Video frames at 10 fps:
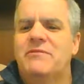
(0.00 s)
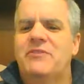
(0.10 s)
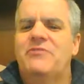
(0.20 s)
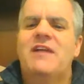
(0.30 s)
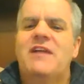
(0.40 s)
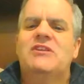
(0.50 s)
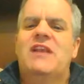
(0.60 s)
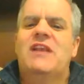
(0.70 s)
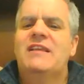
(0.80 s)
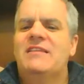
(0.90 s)

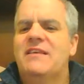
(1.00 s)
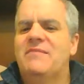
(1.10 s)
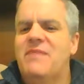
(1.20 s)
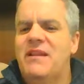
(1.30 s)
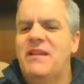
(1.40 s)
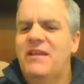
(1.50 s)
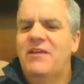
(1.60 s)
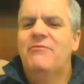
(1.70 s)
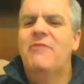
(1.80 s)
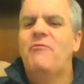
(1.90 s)
congratulate them and
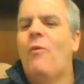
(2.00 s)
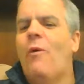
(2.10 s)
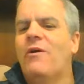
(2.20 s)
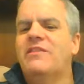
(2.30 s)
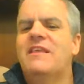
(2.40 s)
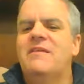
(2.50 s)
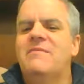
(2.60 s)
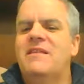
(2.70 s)
reward them,